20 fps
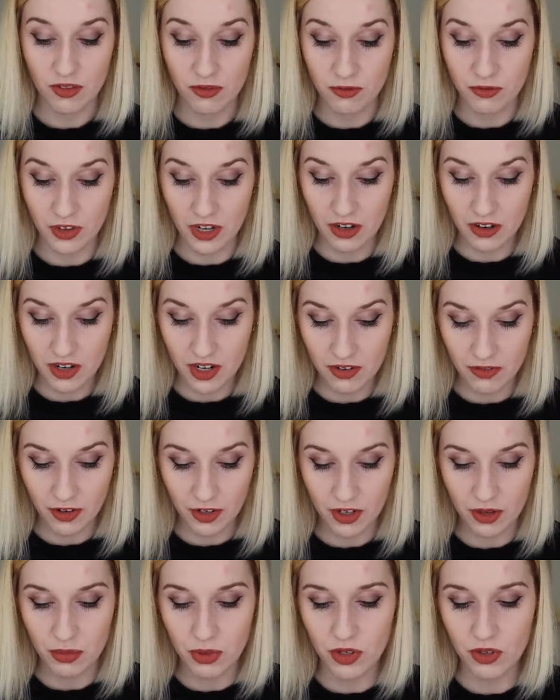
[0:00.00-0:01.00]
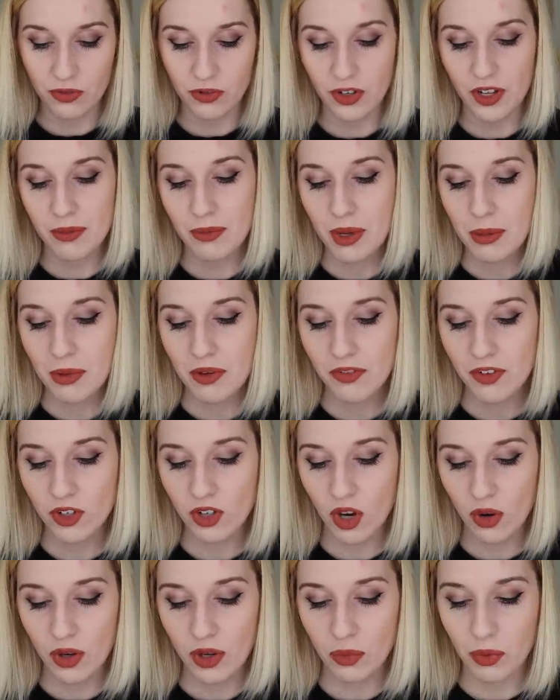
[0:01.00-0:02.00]
Very, very beautiful, and maybe if you
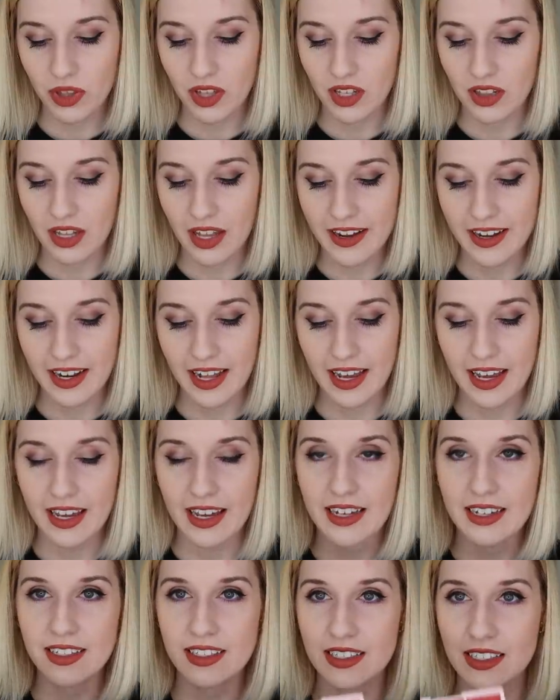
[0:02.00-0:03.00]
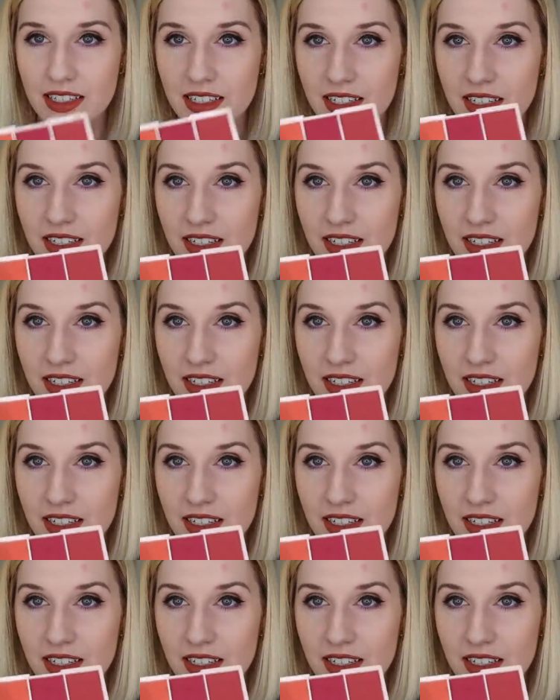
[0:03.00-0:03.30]
go in with a light hand,